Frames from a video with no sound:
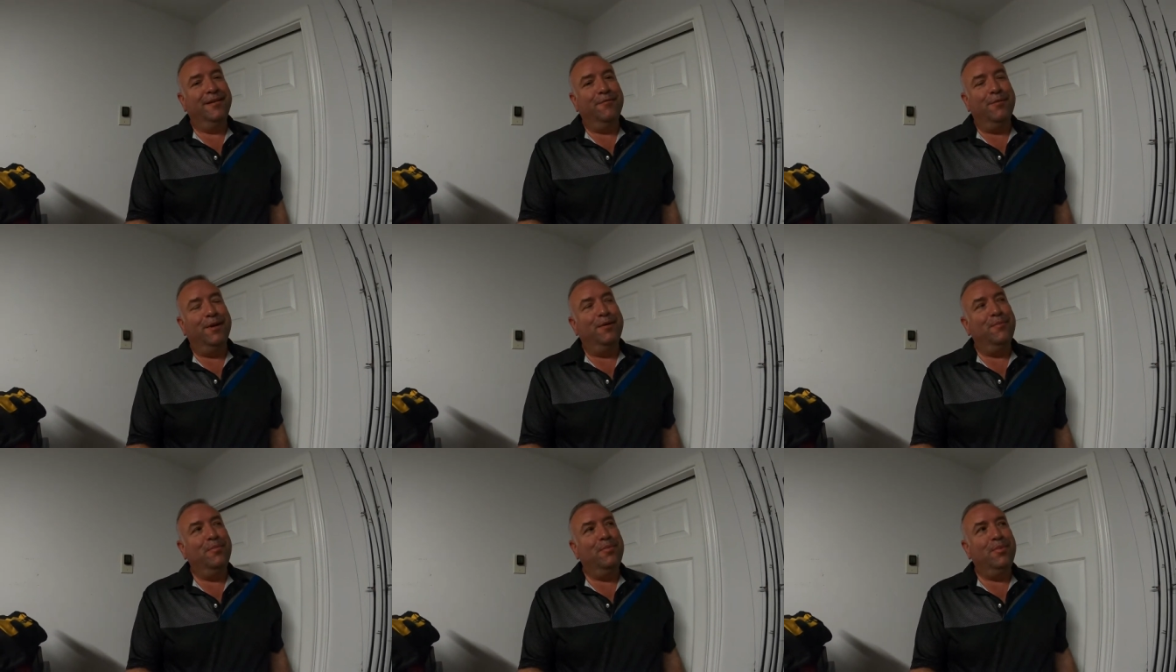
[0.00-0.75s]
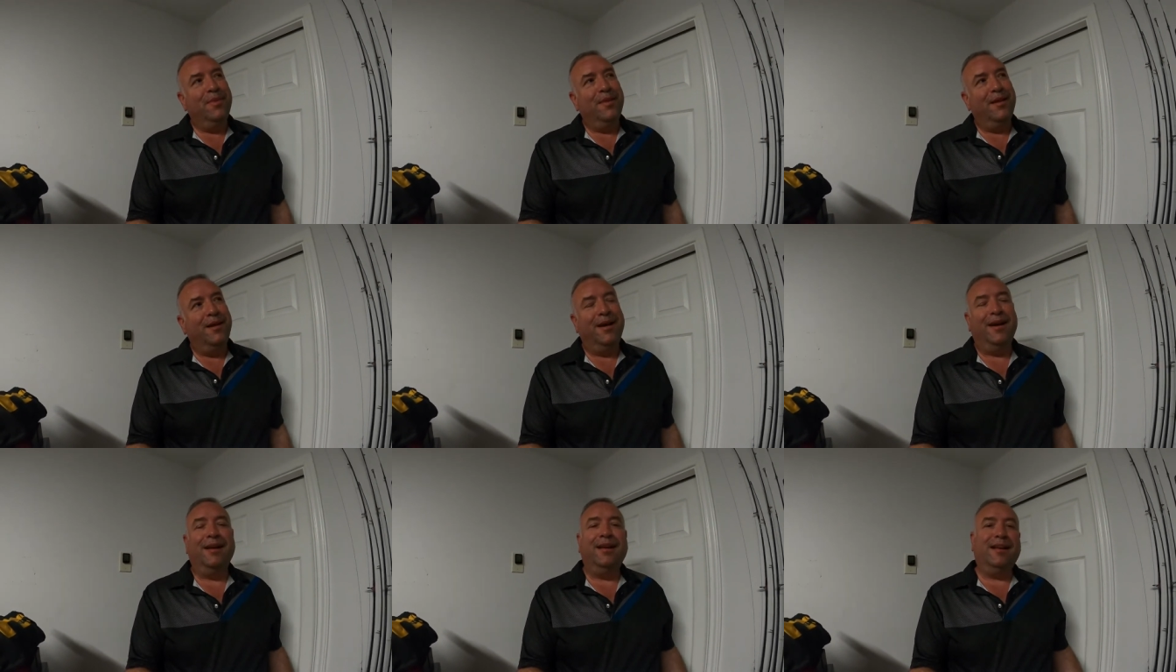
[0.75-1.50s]
Well,
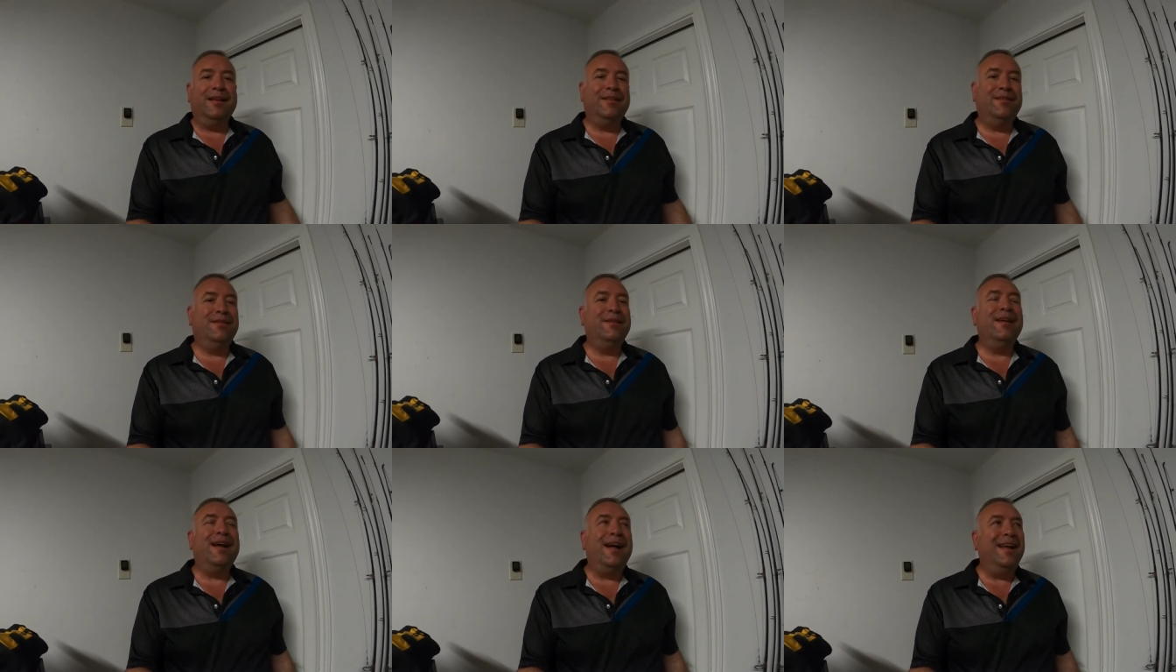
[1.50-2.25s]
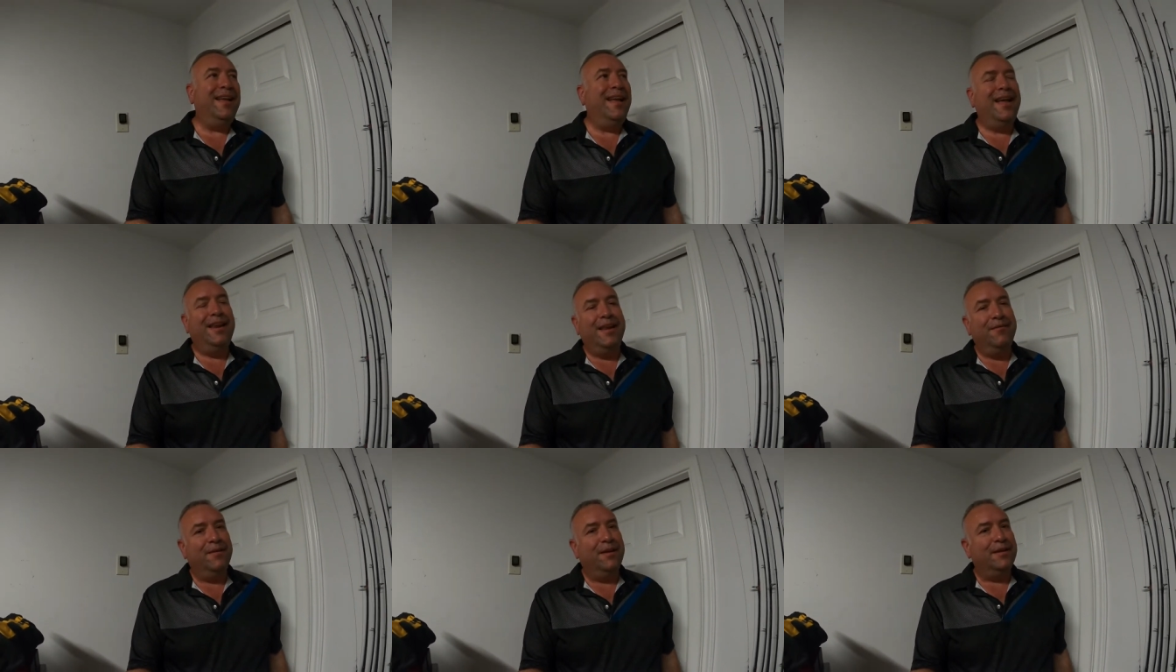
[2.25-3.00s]
I can't
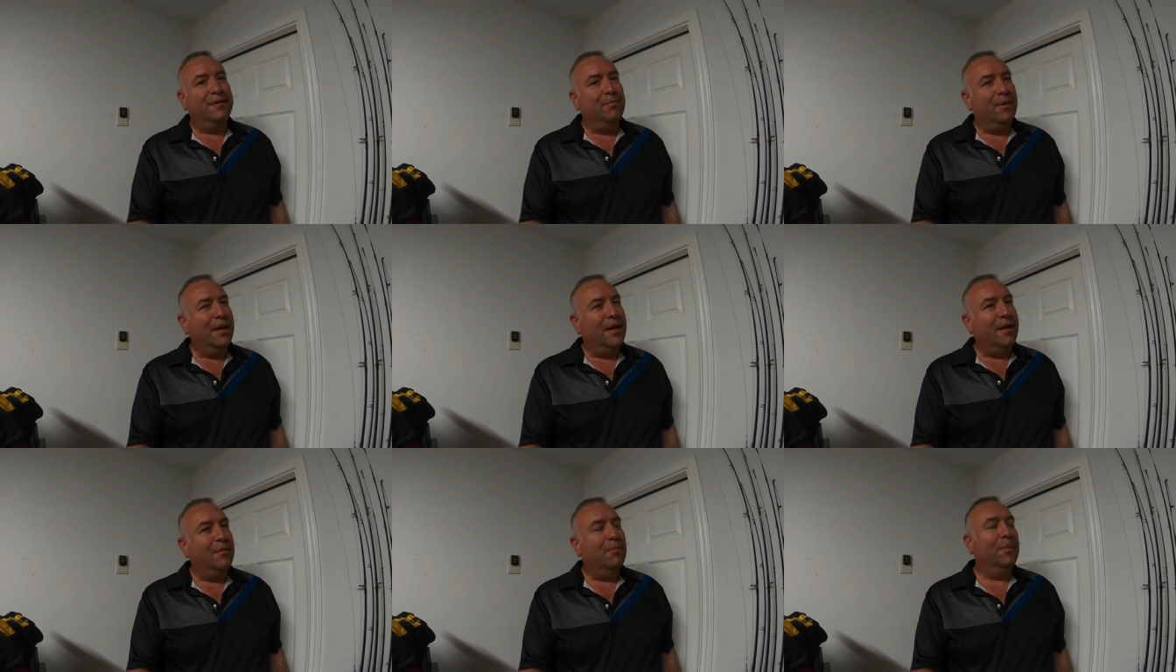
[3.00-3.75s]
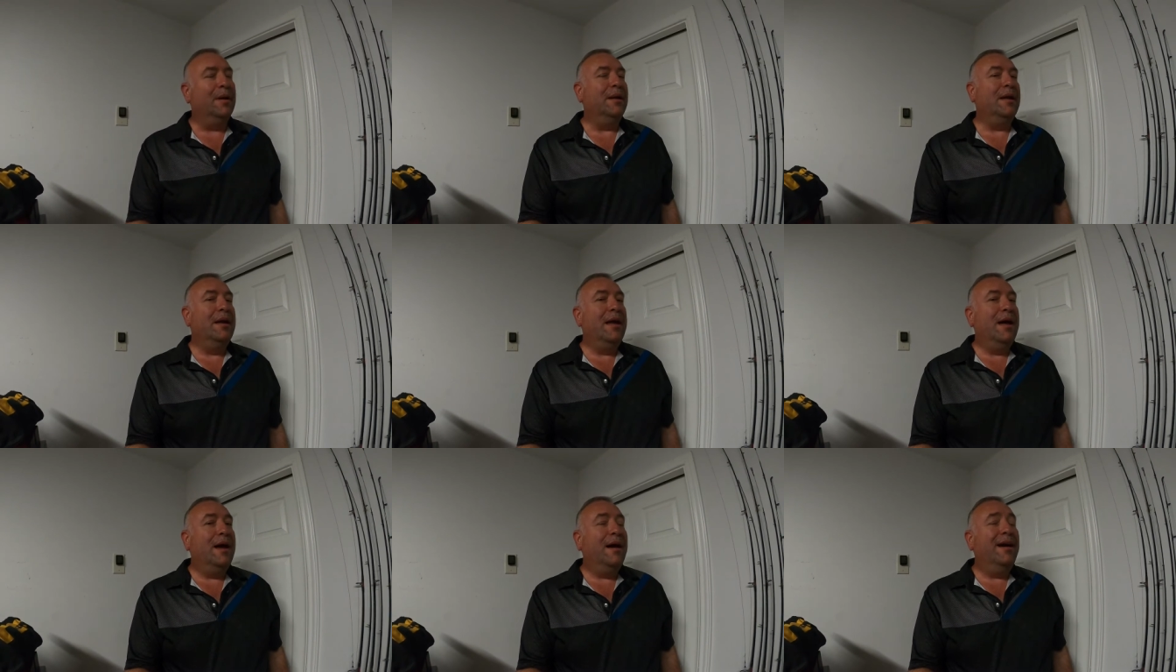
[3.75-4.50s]
even explain it, but
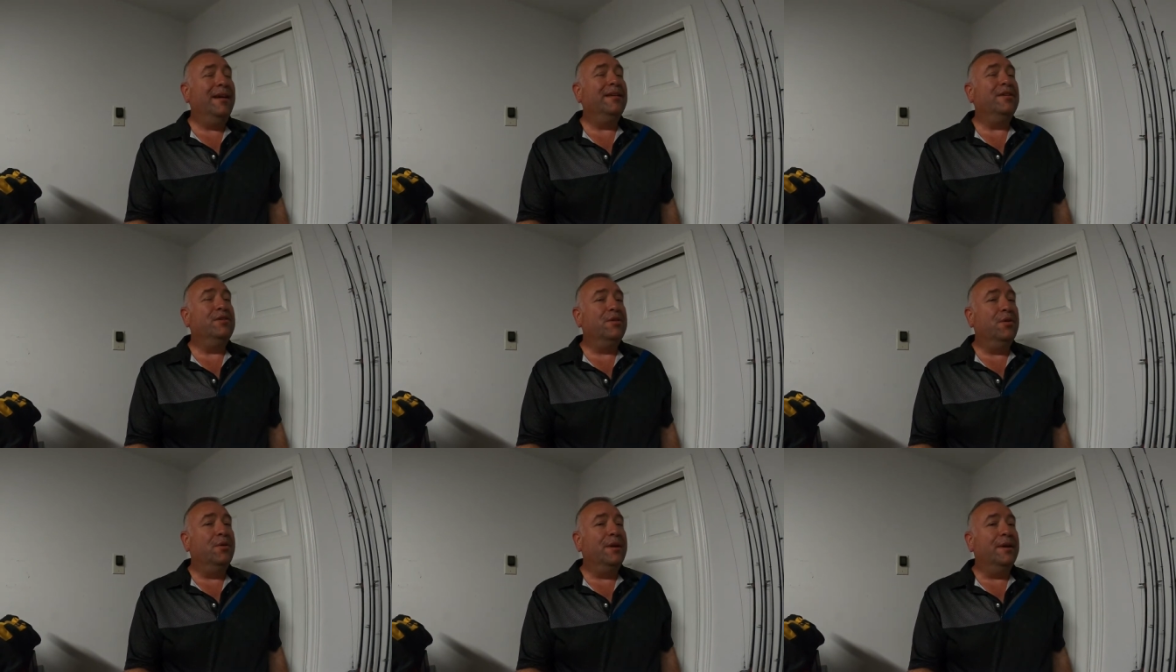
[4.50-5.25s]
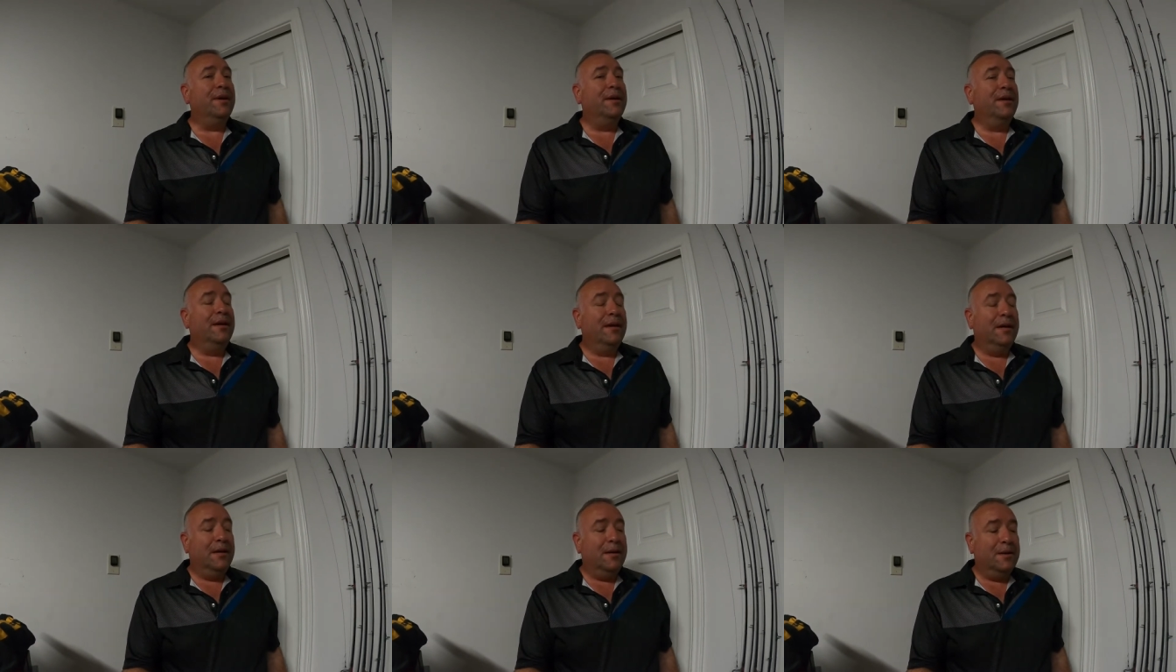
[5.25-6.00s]
I can show you.
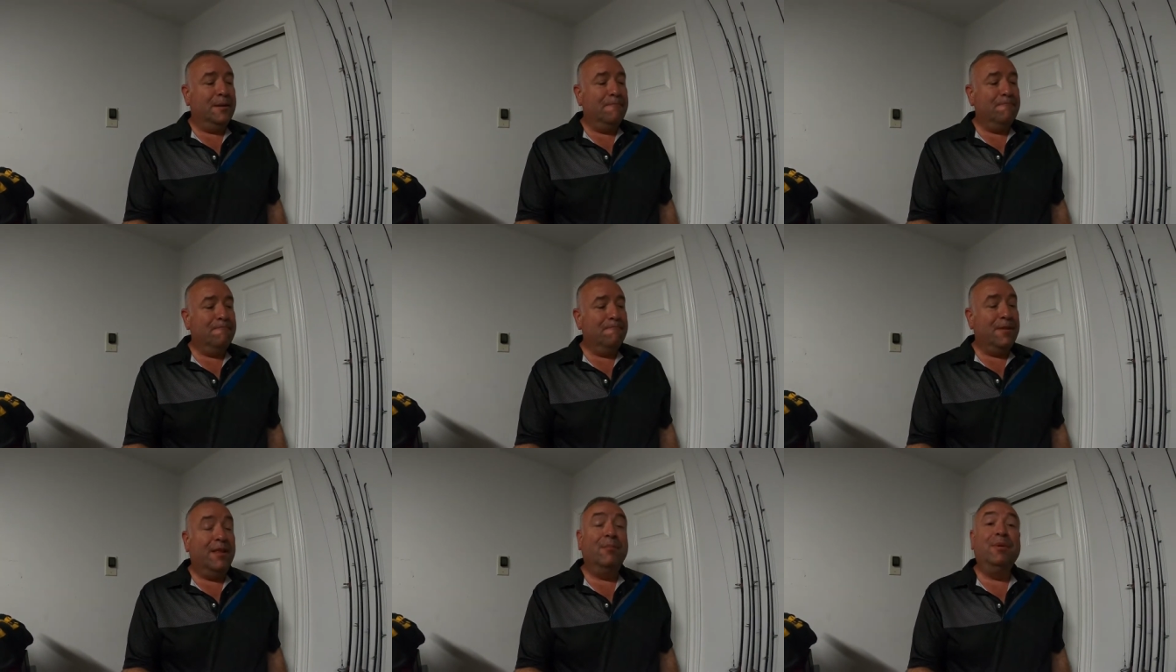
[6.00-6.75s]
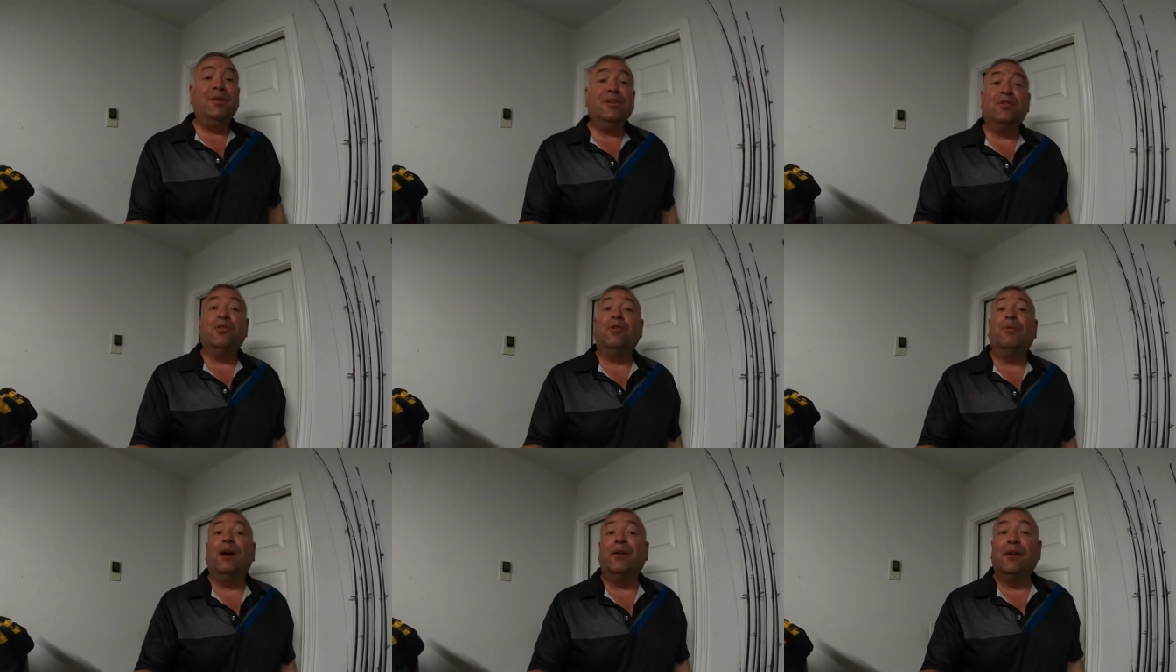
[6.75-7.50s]
Let me turn
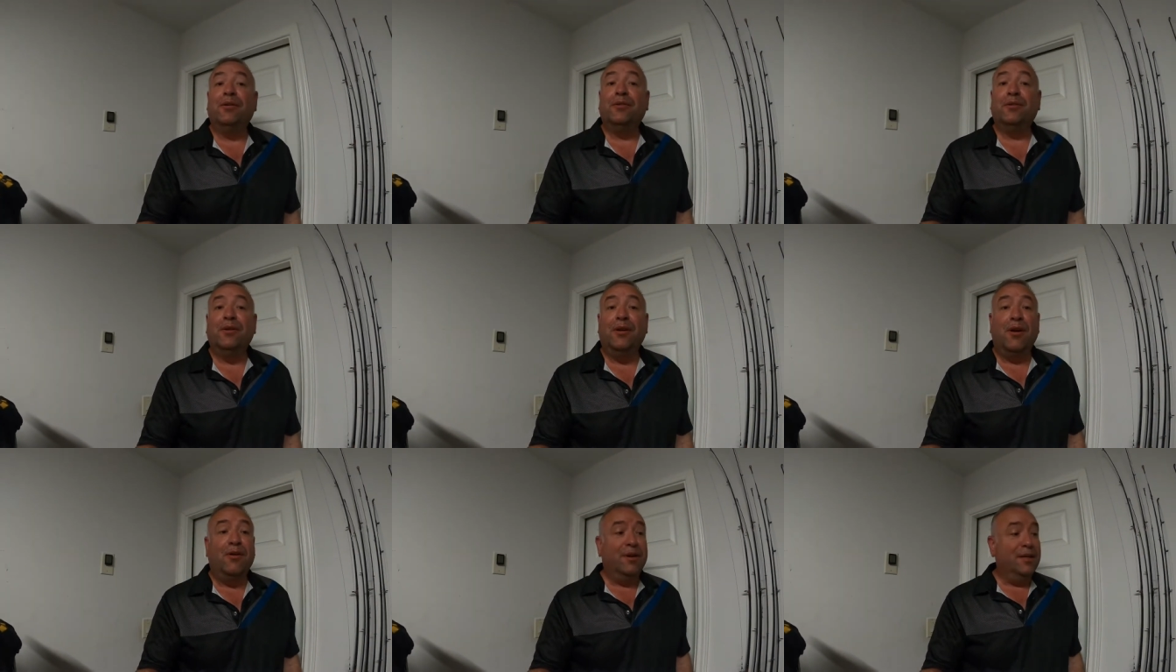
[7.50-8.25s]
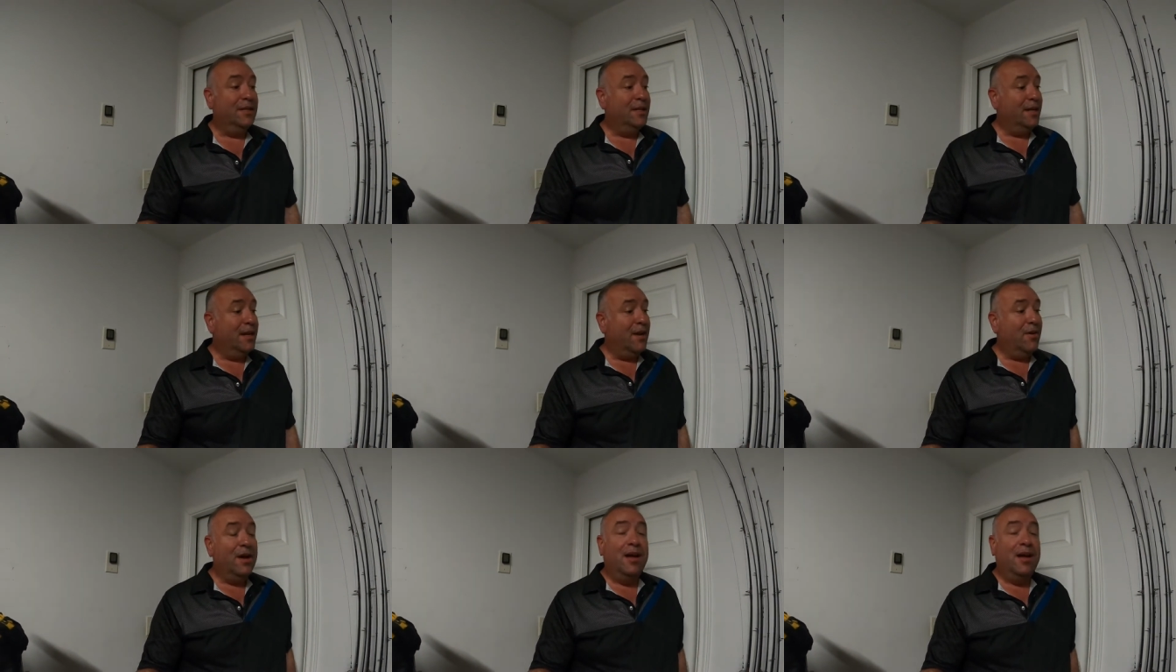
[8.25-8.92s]
around here so y'all can see now.